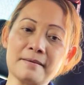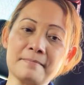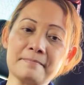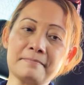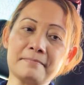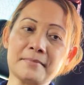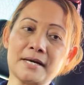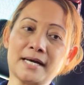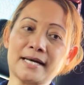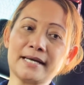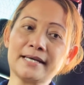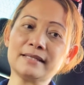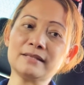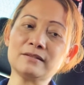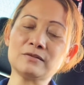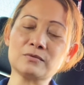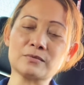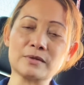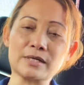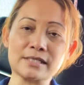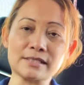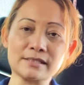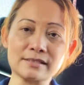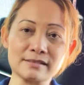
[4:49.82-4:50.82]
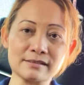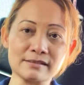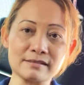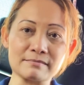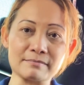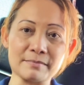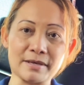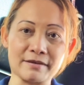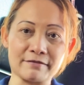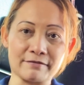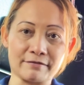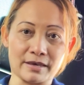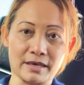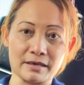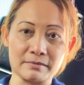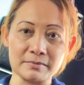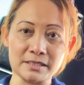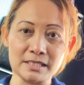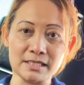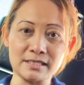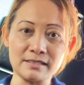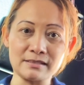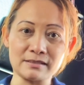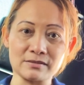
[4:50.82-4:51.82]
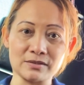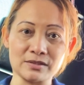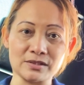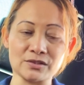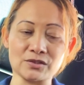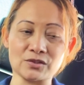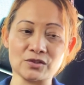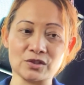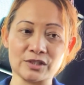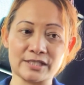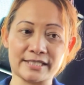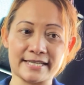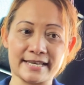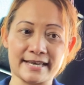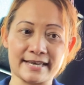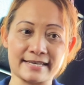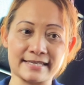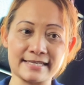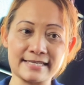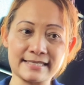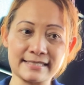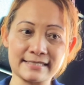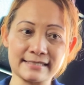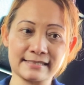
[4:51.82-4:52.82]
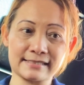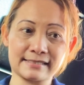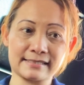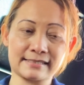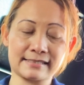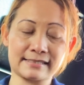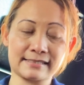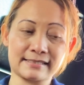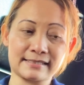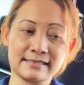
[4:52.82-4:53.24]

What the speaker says: Mine runs in my family, so it's genetics.